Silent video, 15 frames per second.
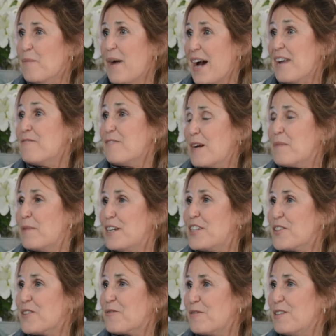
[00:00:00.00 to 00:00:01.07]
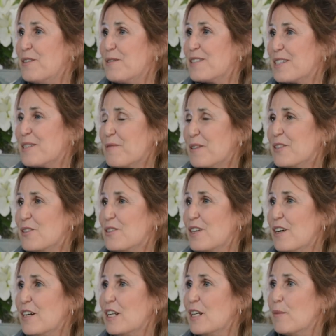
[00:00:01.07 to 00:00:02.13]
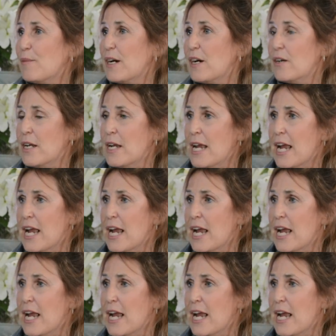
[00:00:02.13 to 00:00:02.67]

my vibrational frequency, what you're talking about,